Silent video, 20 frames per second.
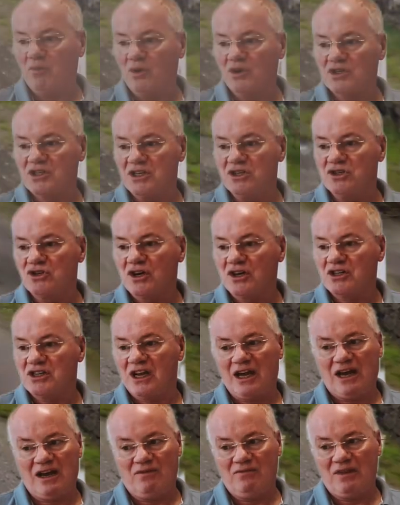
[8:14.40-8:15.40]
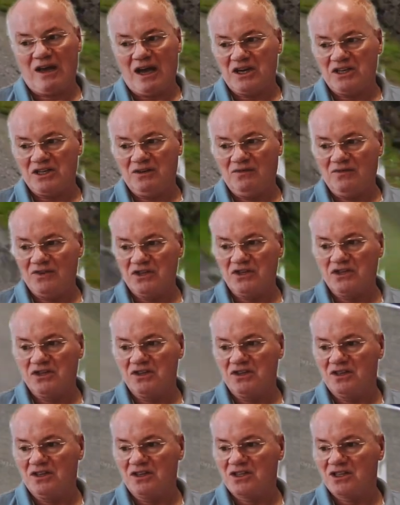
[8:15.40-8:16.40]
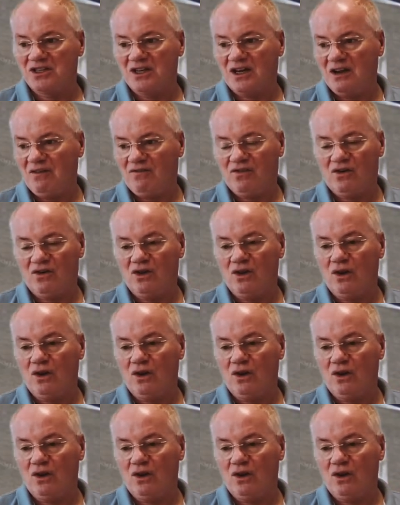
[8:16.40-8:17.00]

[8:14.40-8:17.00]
what's interesting, I haven't actually visited this site for a